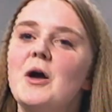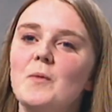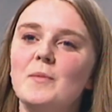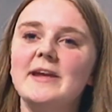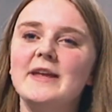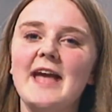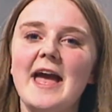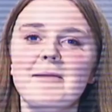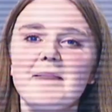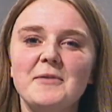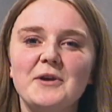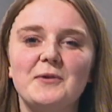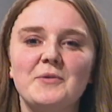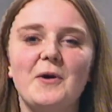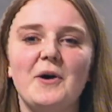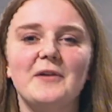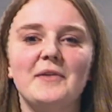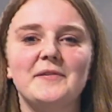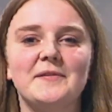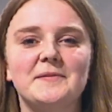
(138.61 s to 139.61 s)
We came
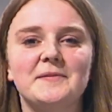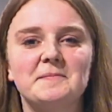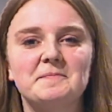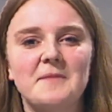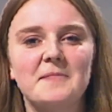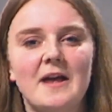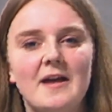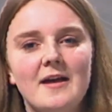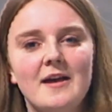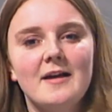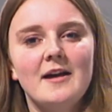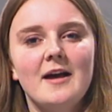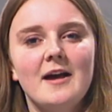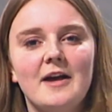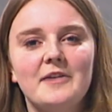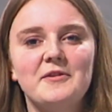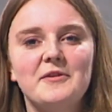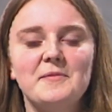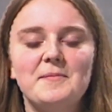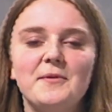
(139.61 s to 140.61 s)
across
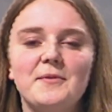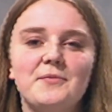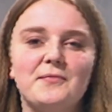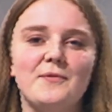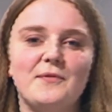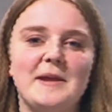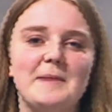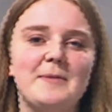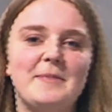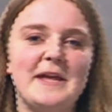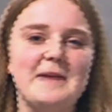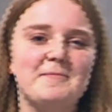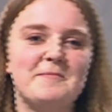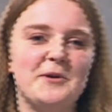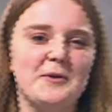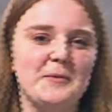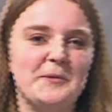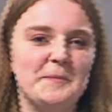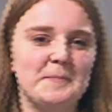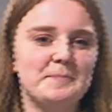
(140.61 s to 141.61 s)
a group of three
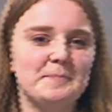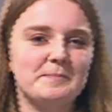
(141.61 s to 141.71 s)
people.